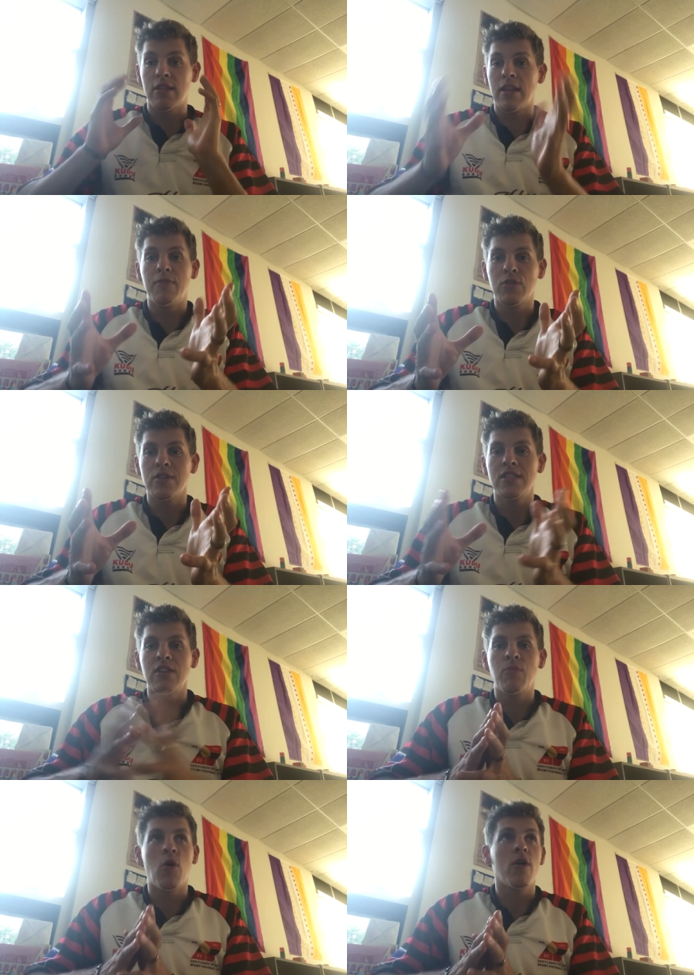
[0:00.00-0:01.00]
would love to
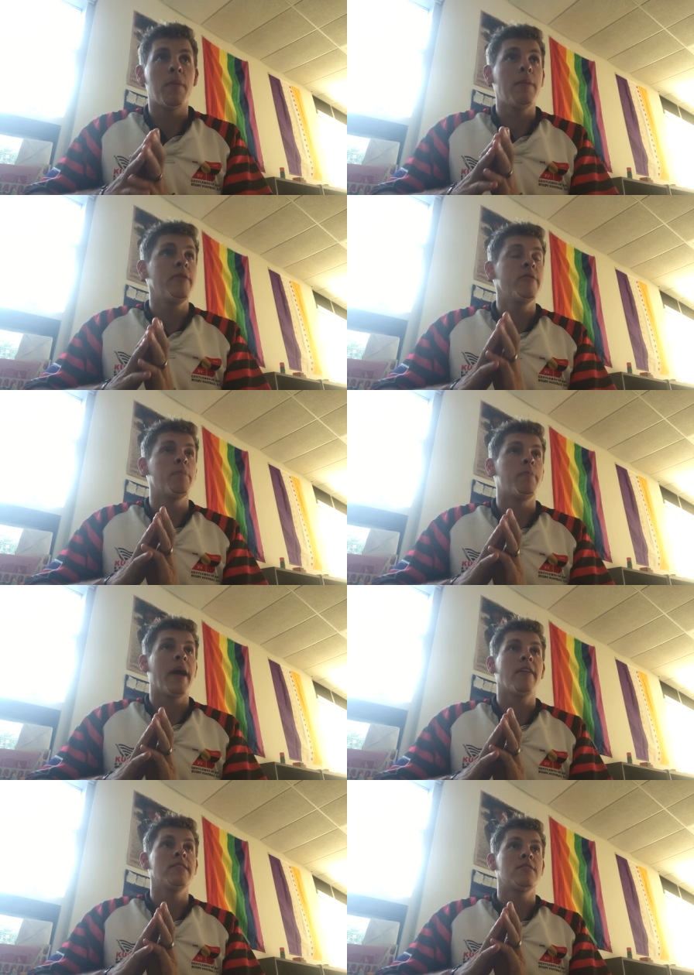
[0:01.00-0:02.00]
receive more, maybe even
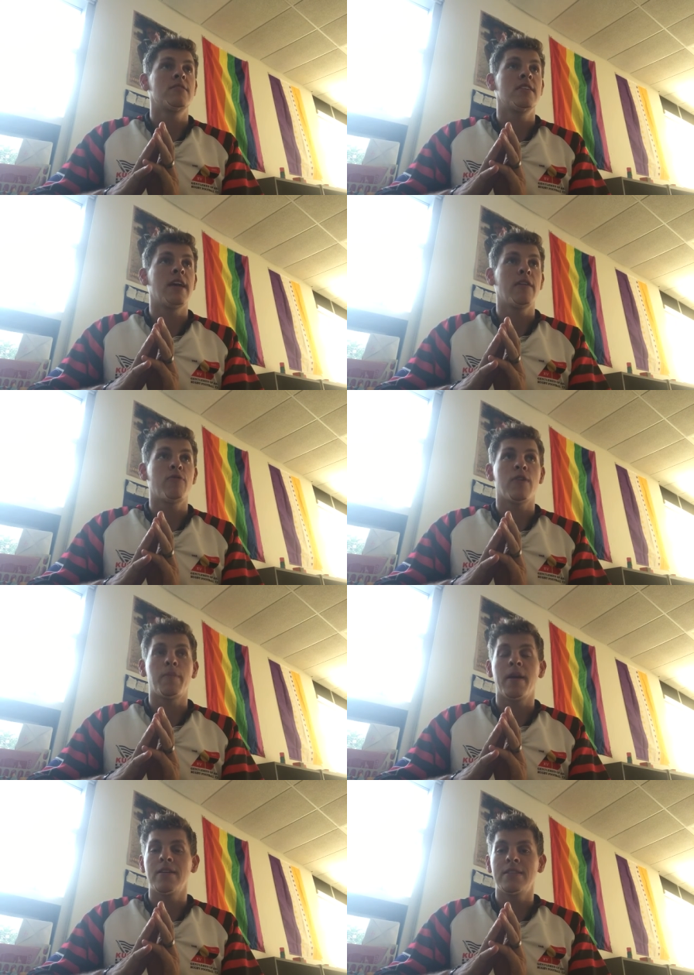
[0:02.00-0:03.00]
parents tonight
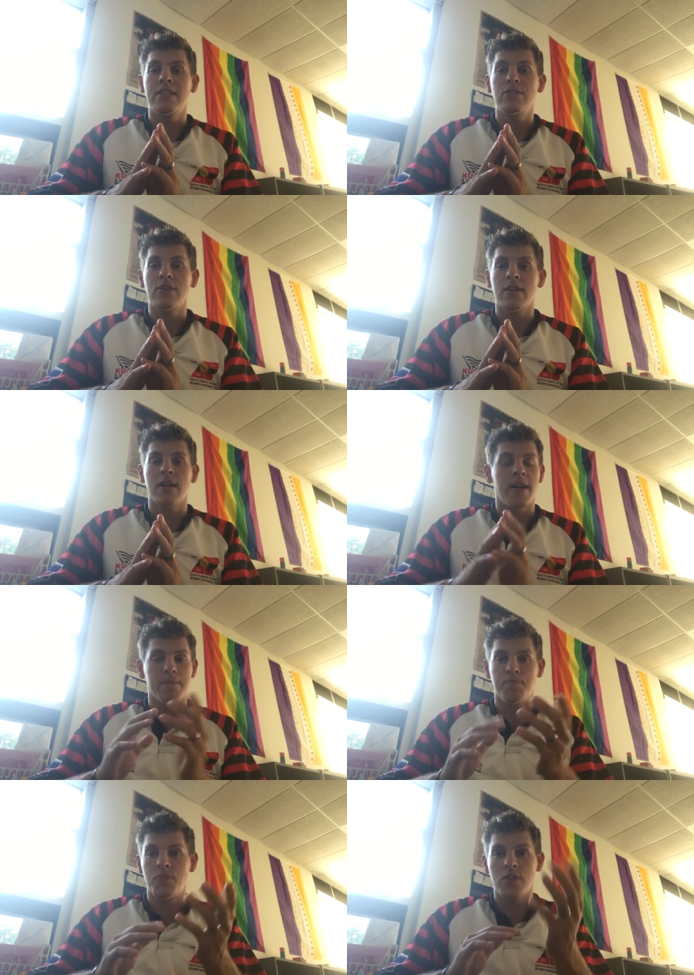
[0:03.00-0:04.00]
for parent teacher,
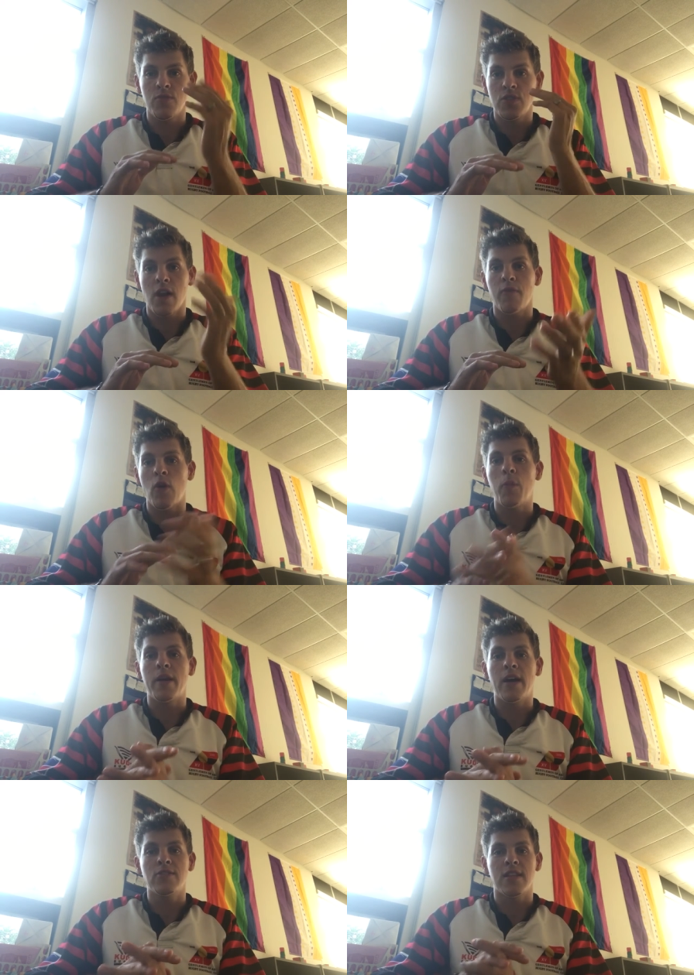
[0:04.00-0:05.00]
uh, sorry for
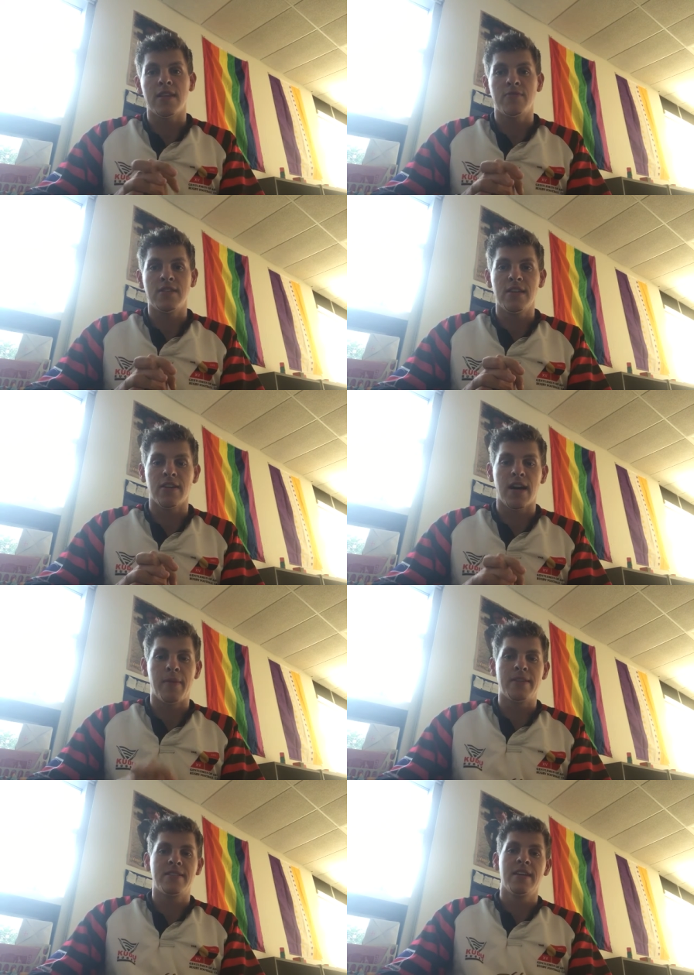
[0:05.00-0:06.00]
open house. I'd love to see your
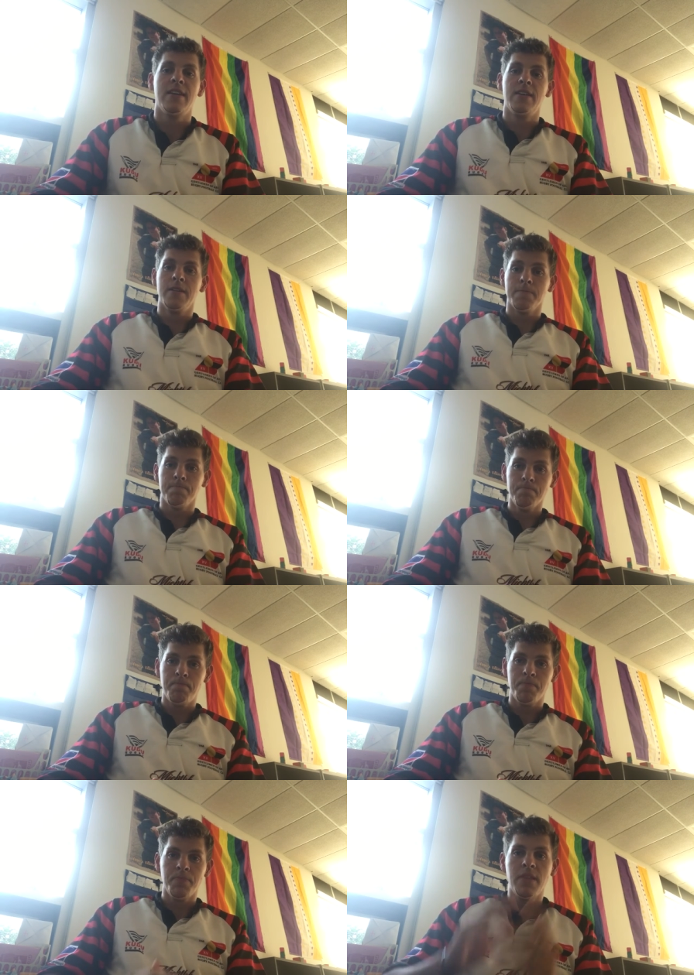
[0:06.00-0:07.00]
comments.
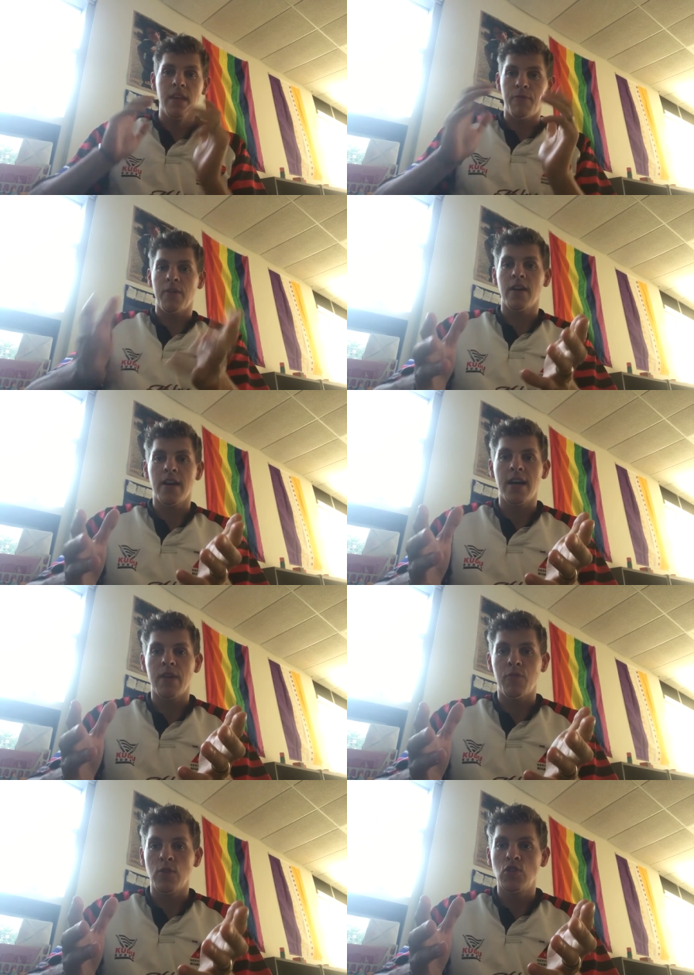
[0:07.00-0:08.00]
If, you're, uh,
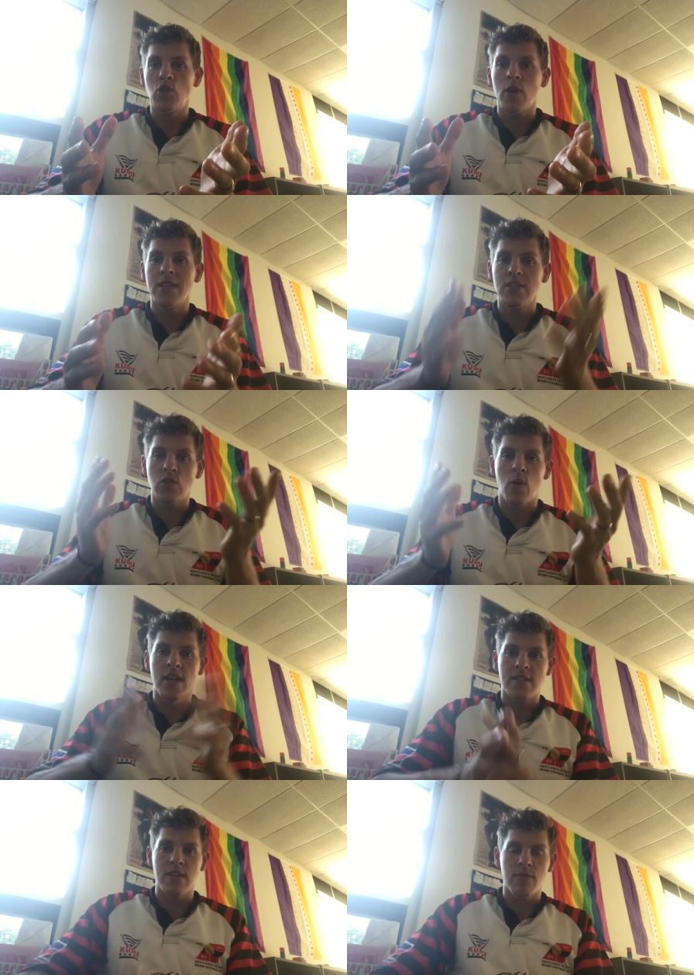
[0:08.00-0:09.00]
if you enjoyed this, you
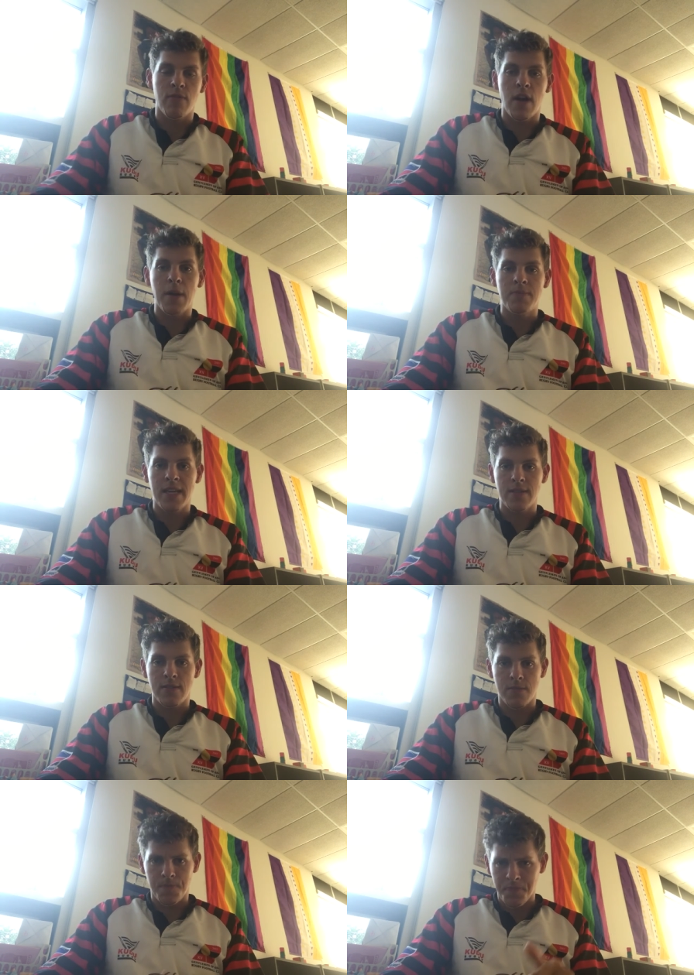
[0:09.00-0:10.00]
want to see
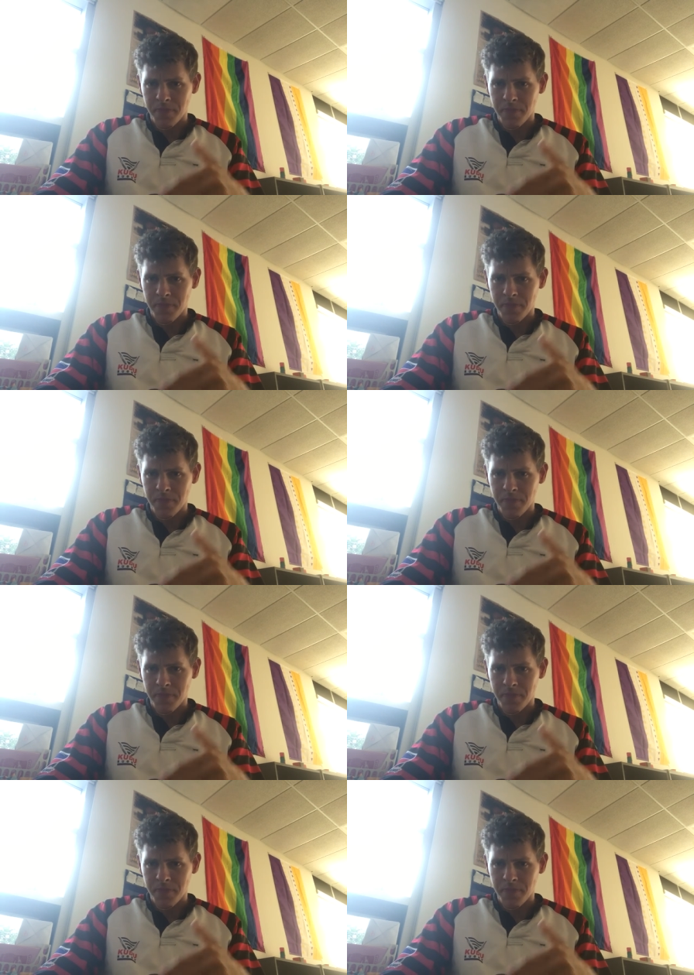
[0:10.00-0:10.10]
updates,